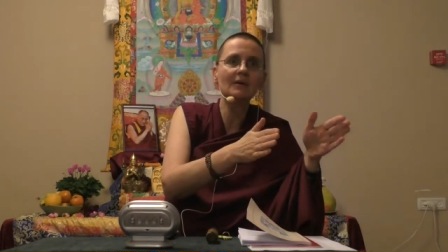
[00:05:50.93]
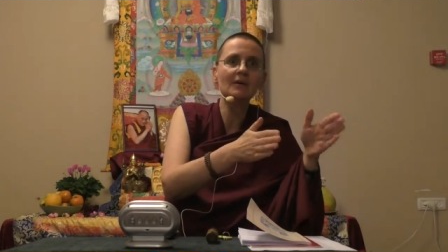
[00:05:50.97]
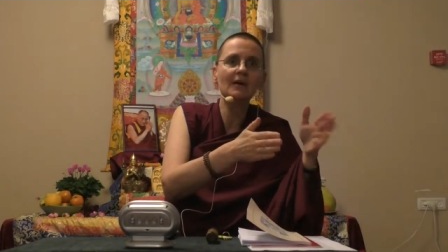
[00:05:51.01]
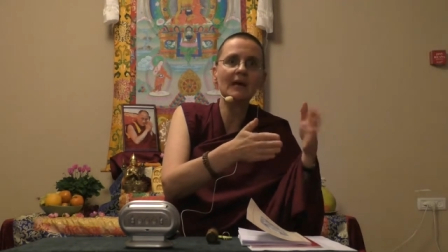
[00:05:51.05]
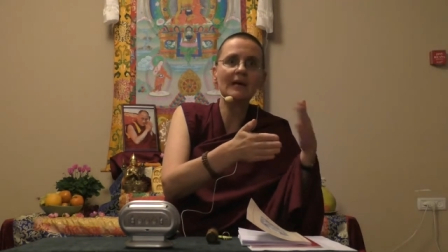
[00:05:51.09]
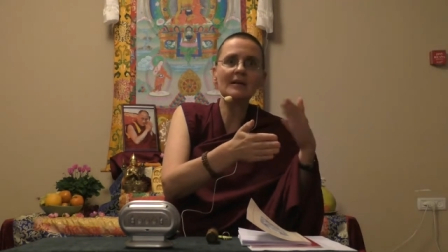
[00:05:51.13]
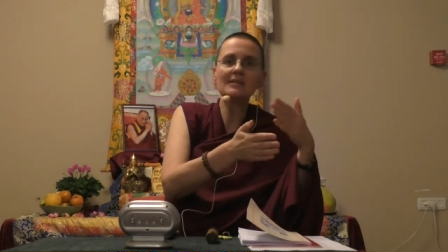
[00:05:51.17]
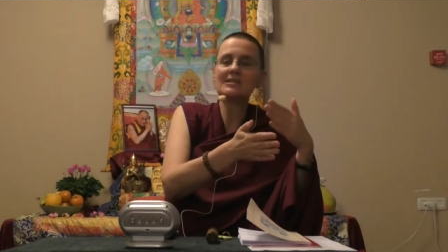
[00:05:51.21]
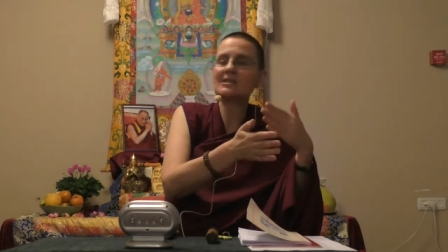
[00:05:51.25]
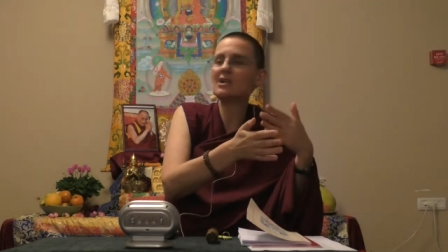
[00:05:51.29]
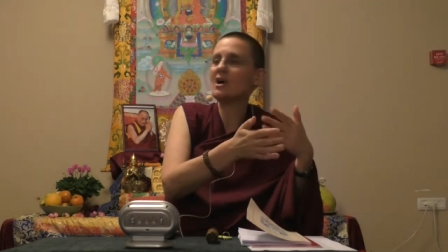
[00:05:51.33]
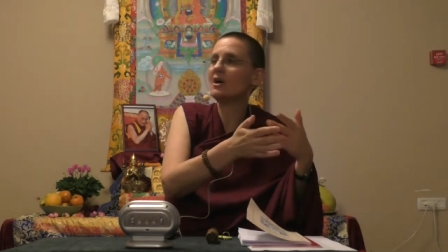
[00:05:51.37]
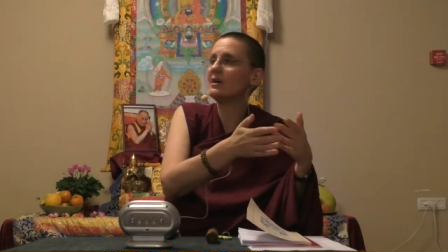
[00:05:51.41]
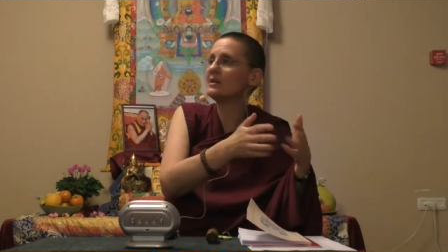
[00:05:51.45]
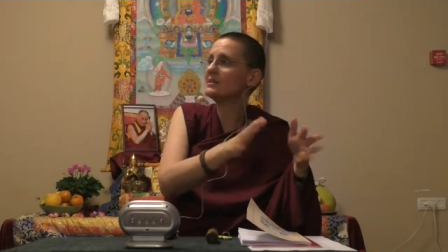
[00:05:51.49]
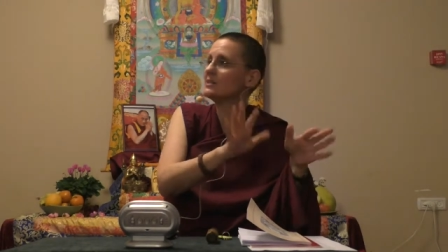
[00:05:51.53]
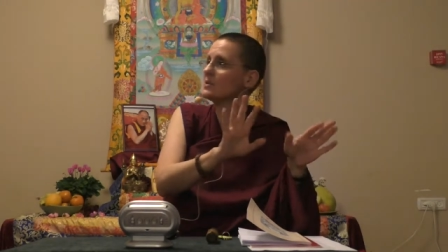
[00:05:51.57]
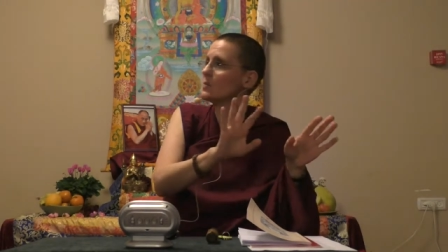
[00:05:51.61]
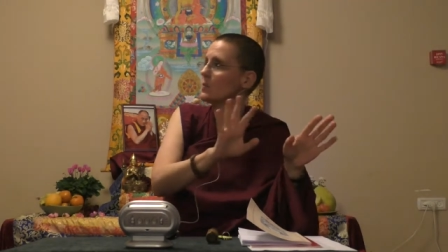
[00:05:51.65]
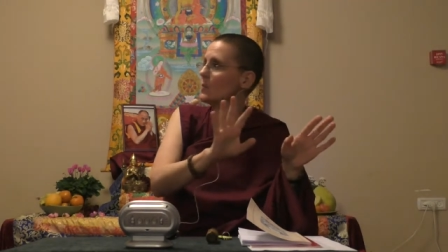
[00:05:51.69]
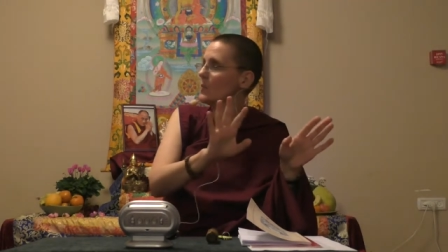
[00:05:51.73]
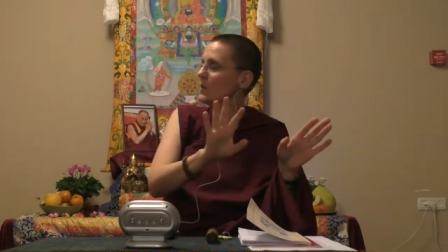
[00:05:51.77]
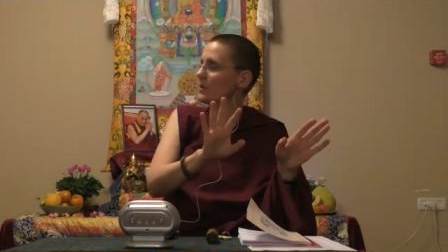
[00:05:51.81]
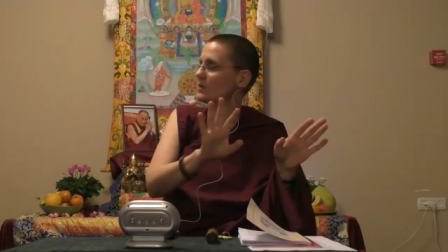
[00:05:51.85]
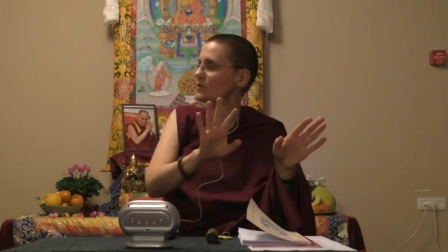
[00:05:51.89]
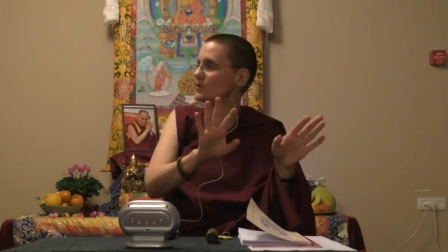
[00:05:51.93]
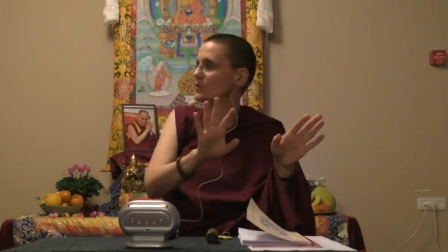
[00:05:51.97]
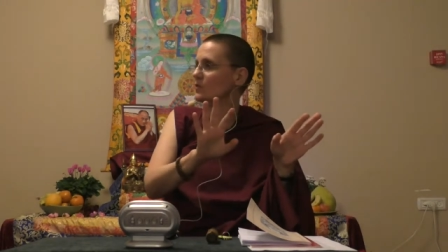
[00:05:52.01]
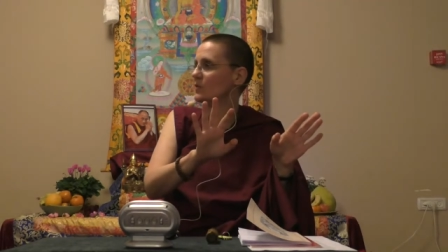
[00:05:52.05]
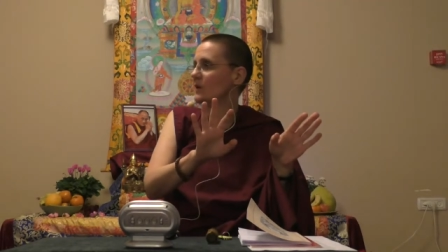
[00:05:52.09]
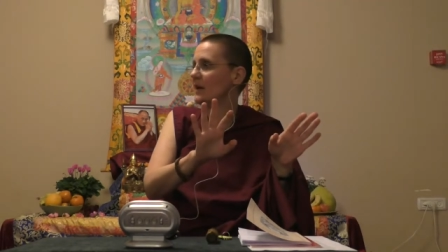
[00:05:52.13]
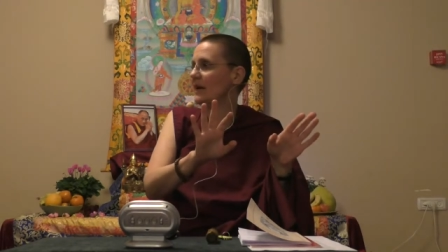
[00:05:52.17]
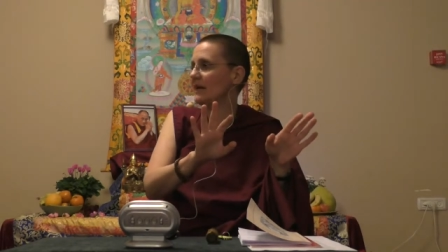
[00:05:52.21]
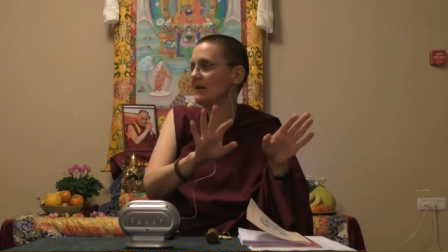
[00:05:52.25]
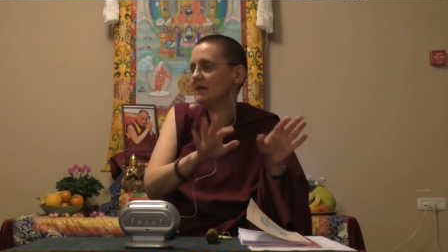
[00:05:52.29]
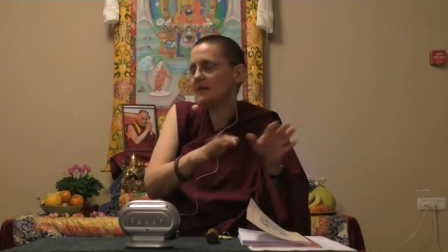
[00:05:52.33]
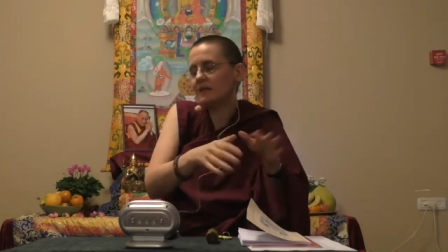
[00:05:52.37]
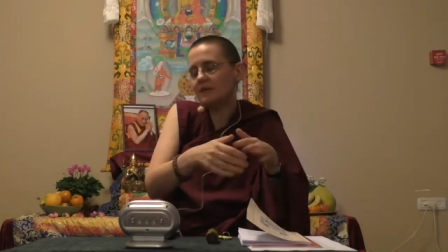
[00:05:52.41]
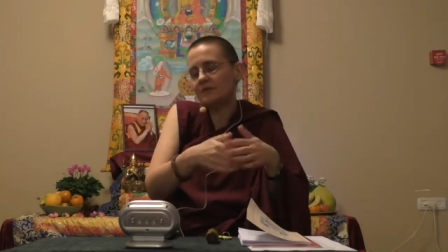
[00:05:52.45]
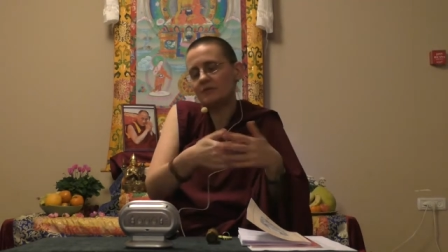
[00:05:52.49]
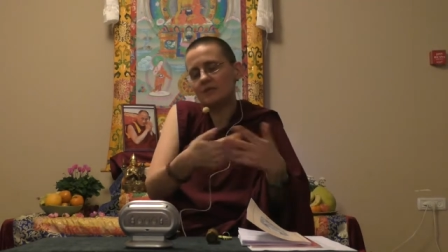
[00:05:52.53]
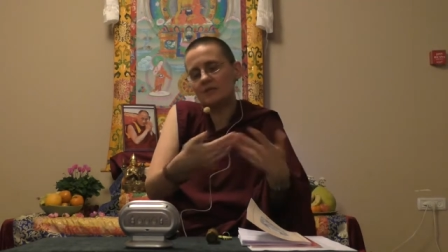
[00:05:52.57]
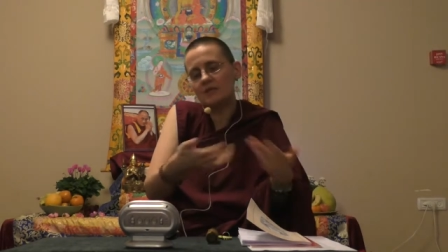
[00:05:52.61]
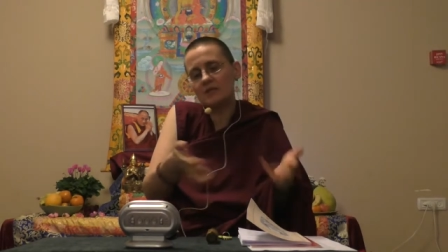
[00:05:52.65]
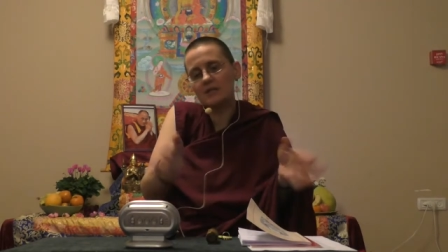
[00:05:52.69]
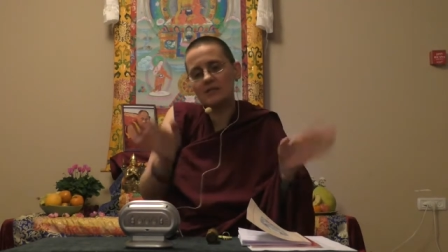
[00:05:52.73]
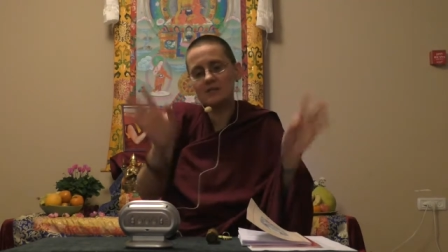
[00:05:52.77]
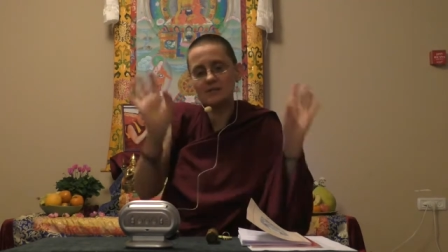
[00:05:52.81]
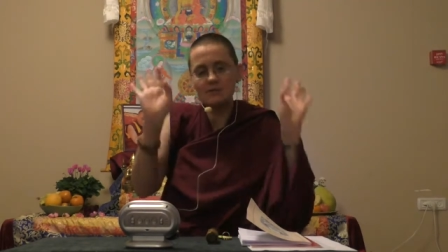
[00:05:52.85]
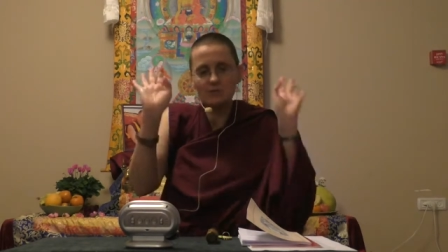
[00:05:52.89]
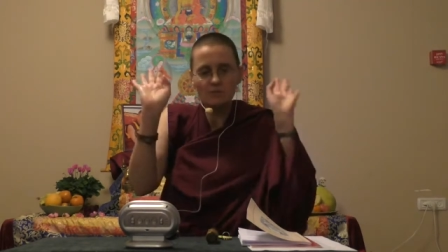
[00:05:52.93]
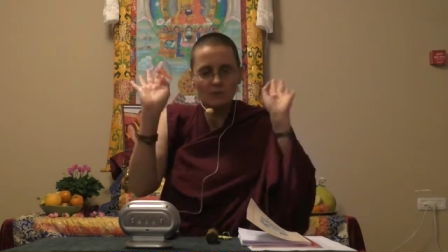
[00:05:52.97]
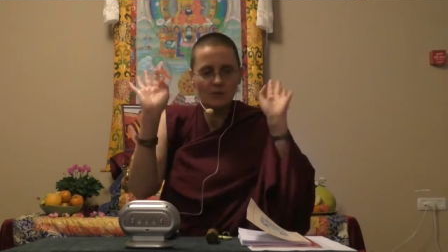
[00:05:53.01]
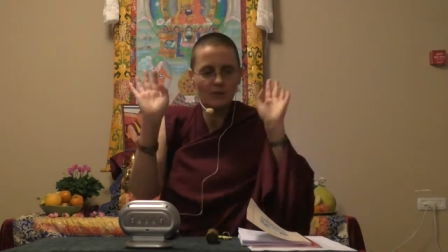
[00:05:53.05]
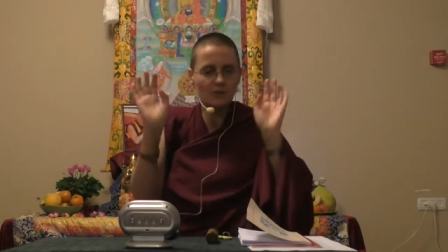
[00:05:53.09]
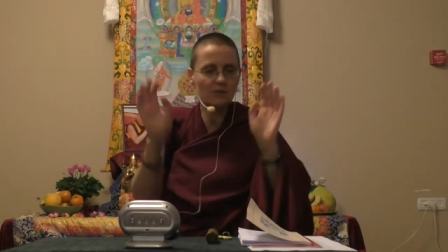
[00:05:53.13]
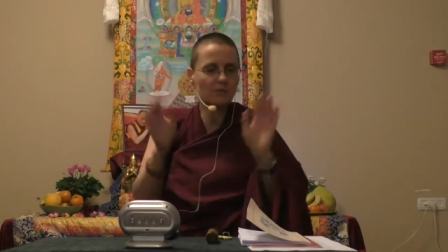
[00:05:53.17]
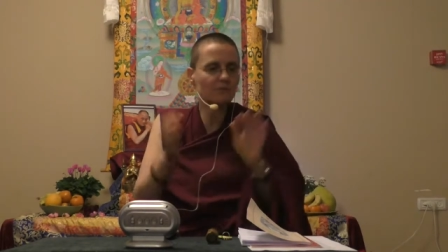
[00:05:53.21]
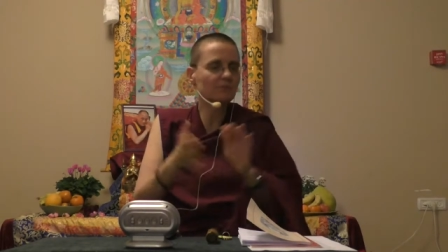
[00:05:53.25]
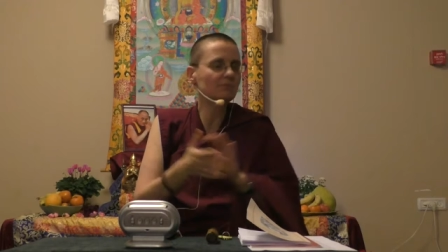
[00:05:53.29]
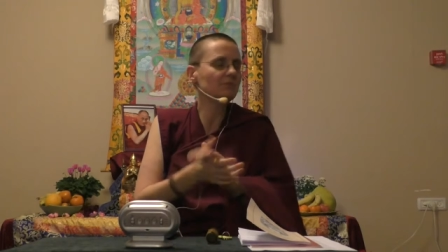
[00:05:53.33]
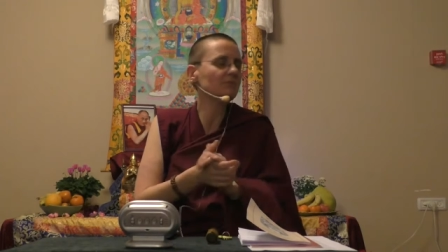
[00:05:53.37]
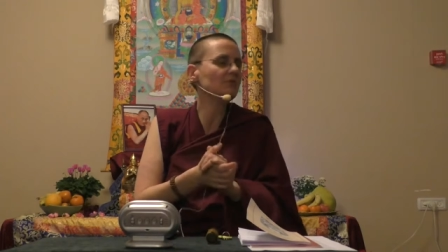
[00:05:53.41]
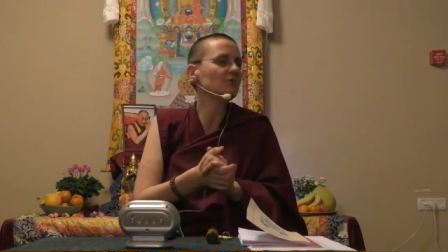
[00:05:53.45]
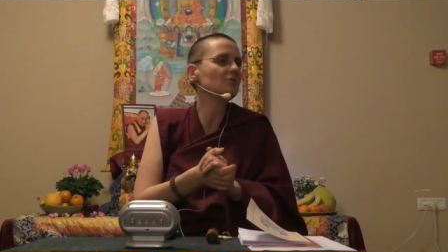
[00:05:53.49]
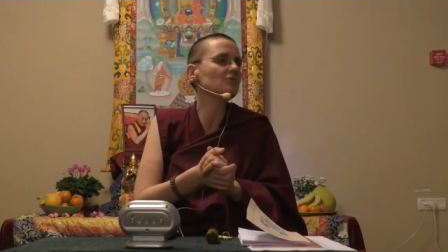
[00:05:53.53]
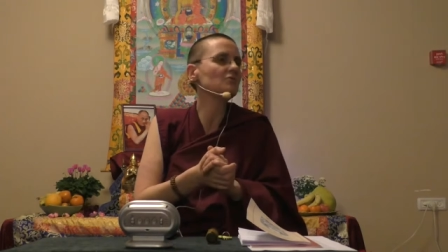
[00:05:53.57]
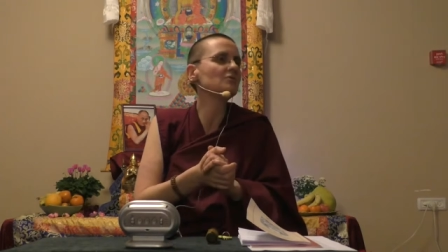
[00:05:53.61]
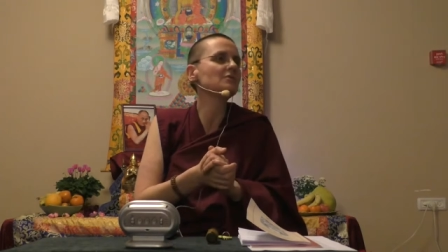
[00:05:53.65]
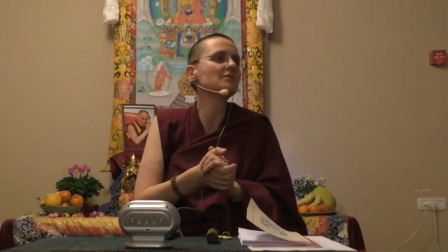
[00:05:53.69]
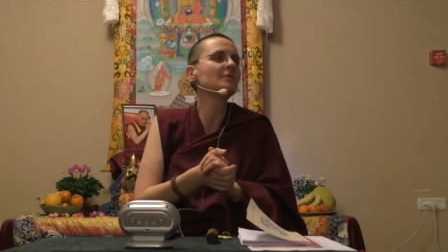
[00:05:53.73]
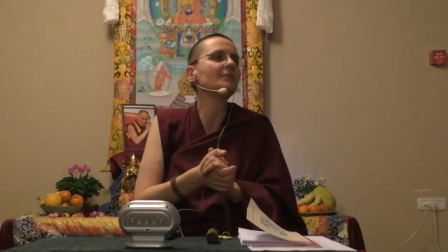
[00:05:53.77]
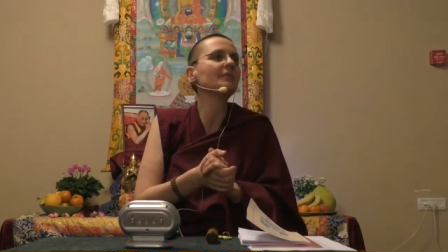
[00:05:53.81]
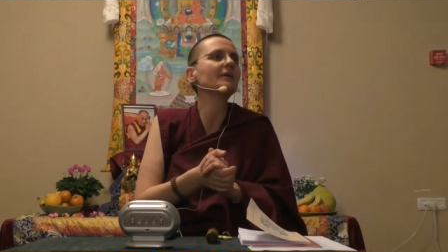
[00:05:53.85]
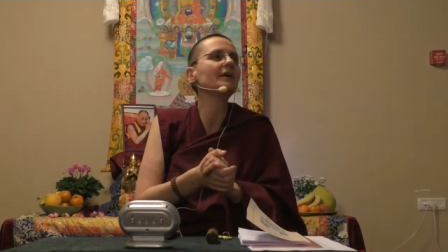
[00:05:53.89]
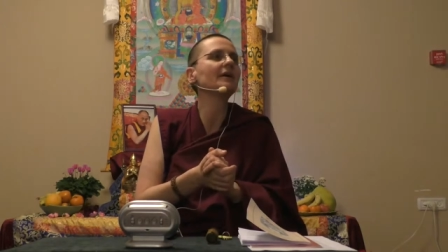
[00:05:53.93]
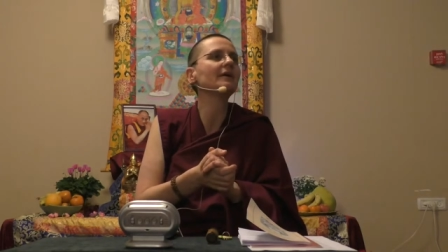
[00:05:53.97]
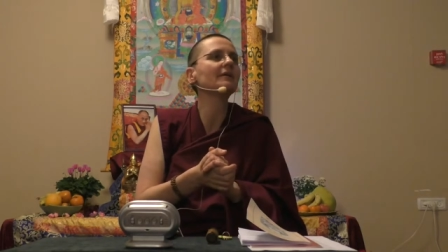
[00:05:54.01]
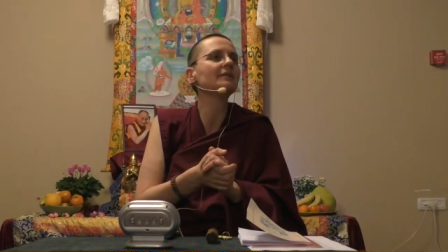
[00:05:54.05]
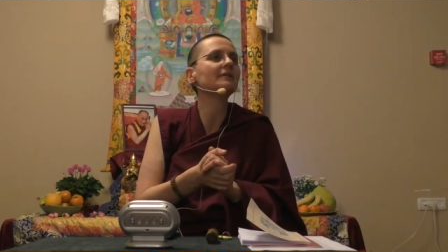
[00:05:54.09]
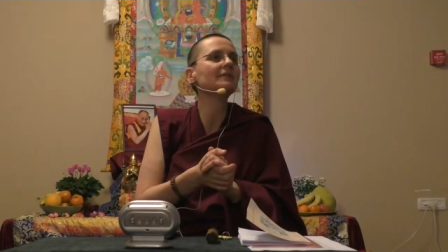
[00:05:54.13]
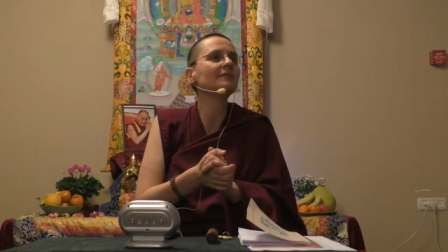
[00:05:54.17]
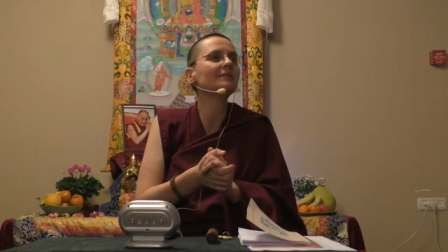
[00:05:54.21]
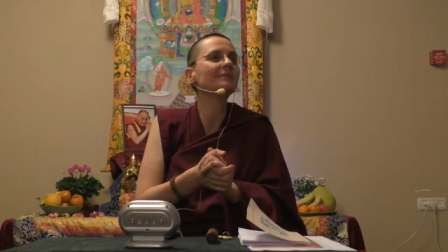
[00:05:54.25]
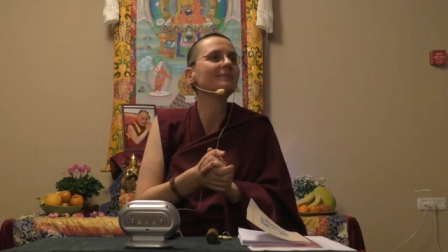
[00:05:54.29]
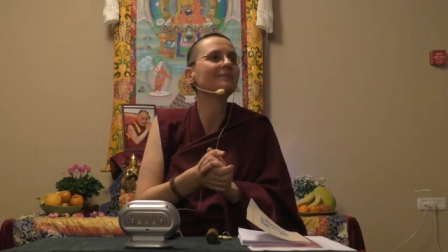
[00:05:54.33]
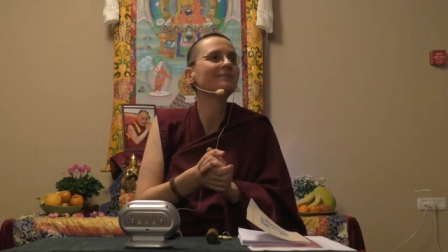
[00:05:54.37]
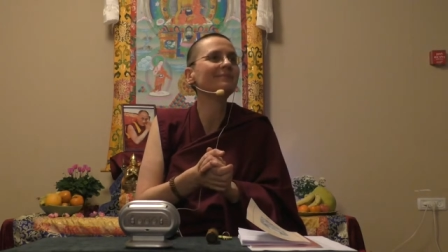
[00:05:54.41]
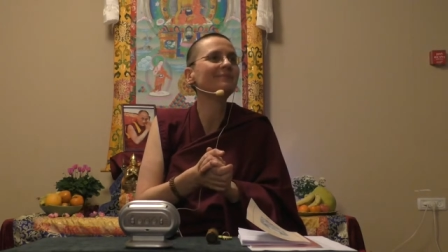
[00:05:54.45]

And as long as it works, great. And if it doesn't, well, you do something else.